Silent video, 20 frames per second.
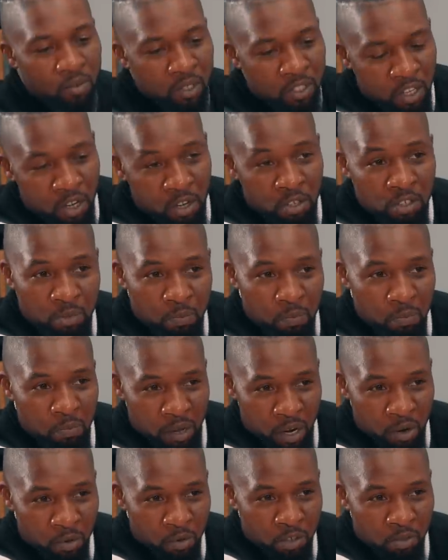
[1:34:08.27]
With those
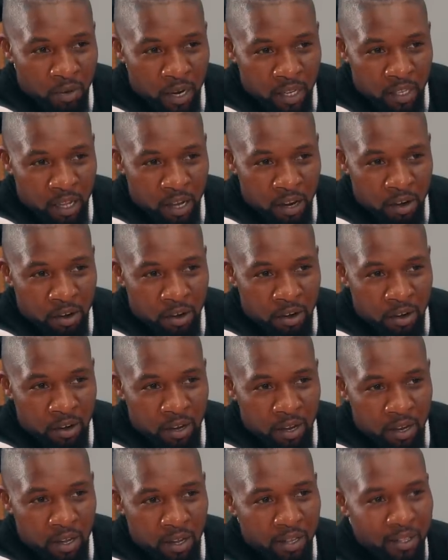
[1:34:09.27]
minerals right there,
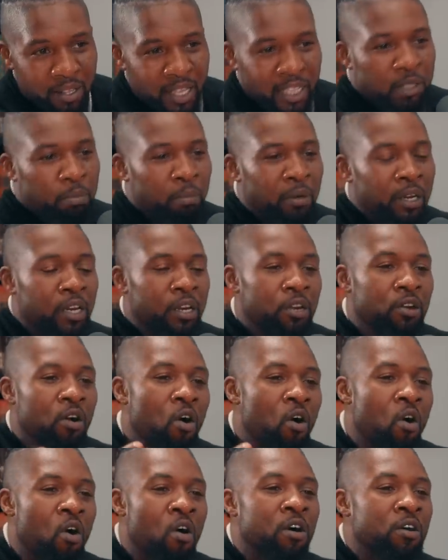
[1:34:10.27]
mm. that's
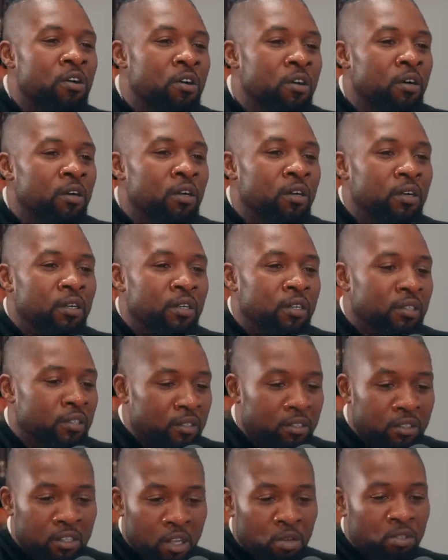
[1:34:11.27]
putting all
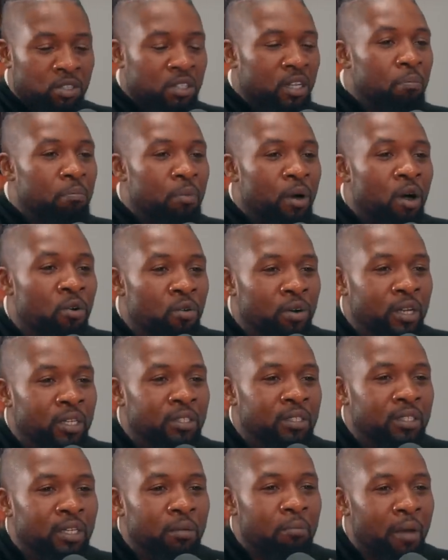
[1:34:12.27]
those
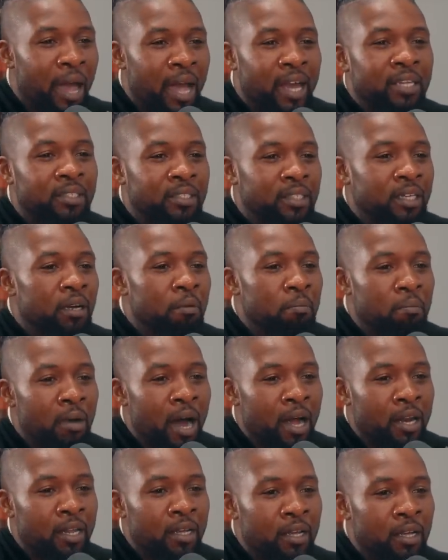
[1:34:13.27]
components back into the
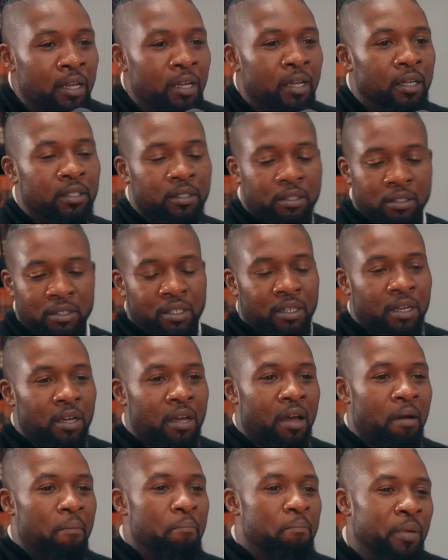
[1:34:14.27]
body
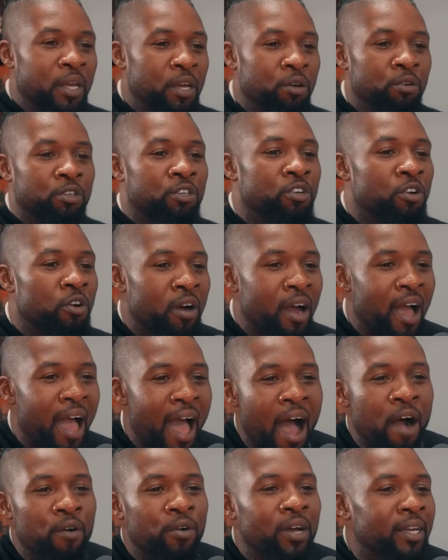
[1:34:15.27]
to build your
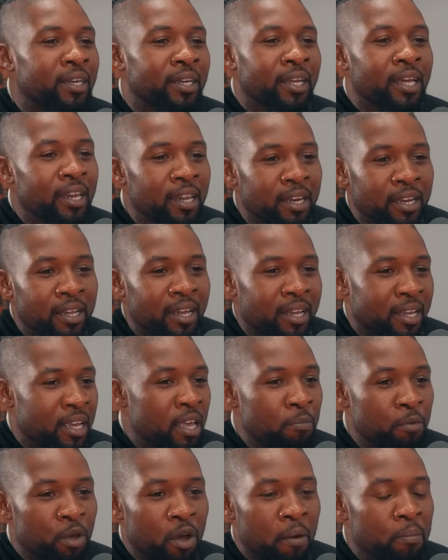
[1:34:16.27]
alkalinity and
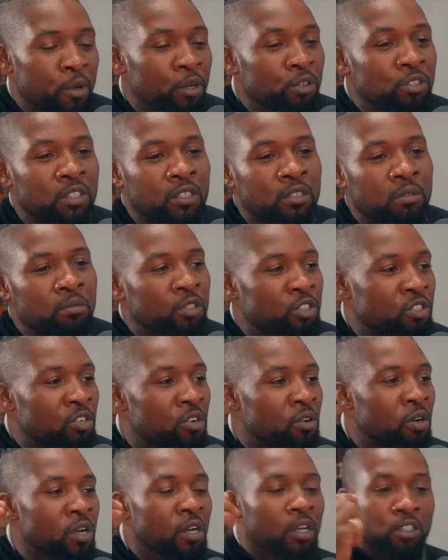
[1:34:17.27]
keep your immune system
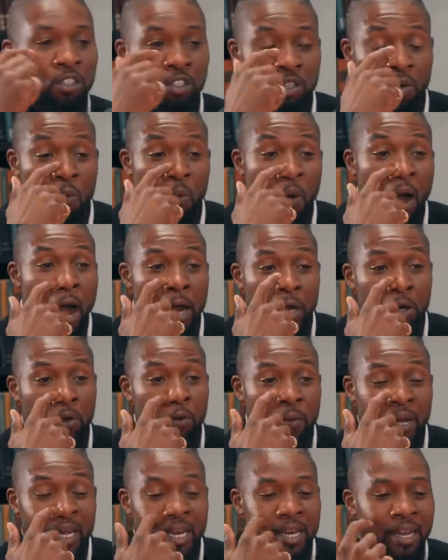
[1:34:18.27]
strong. So why
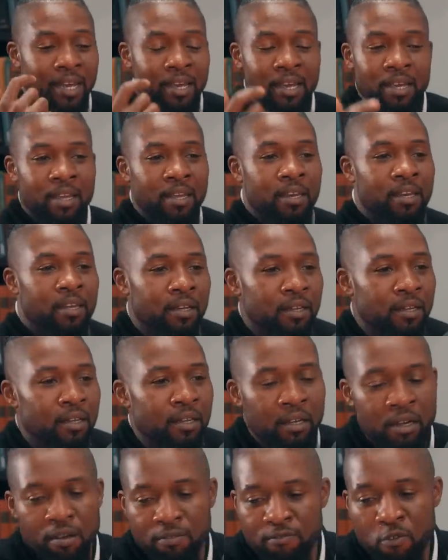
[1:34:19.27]
do we need
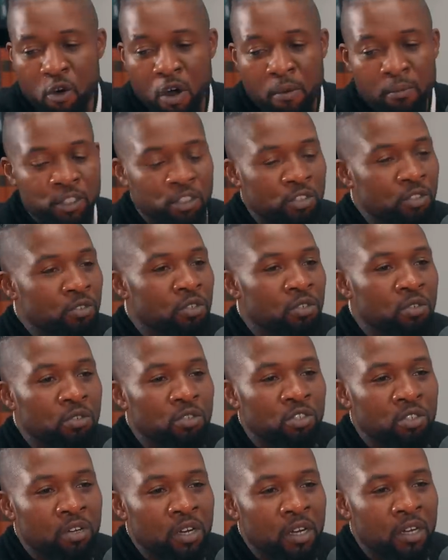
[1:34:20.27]

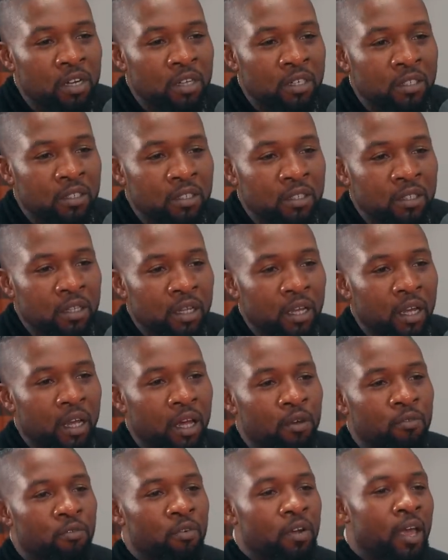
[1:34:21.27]
pharmaceutical drugs
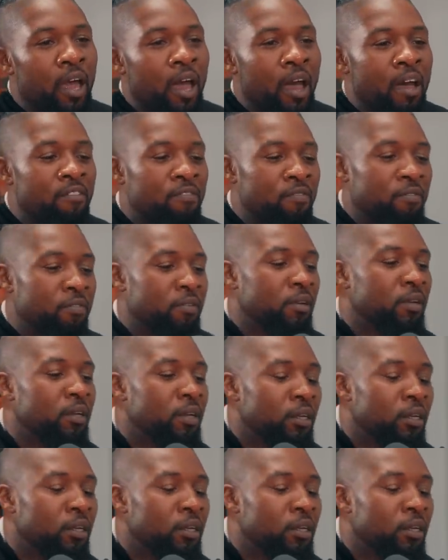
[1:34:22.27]
if we have